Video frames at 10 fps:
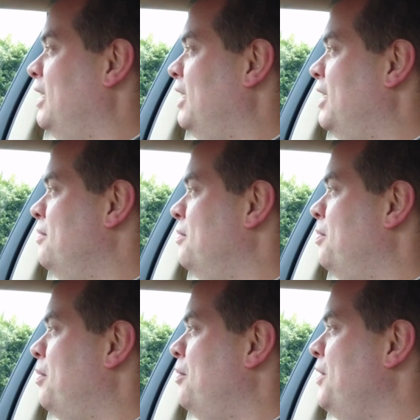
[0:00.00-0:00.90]
Um,
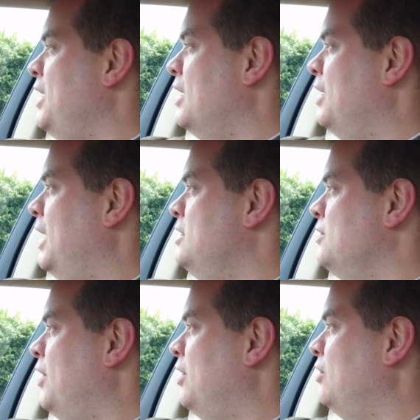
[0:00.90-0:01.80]
we're on the uh, edge
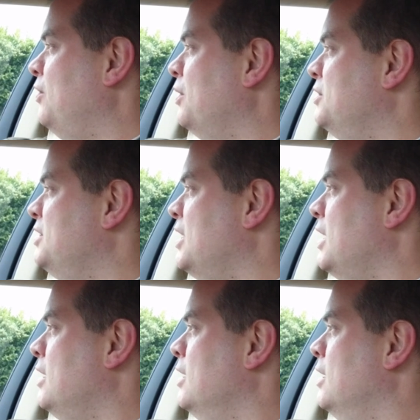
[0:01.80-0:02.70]
of Huddersfield today.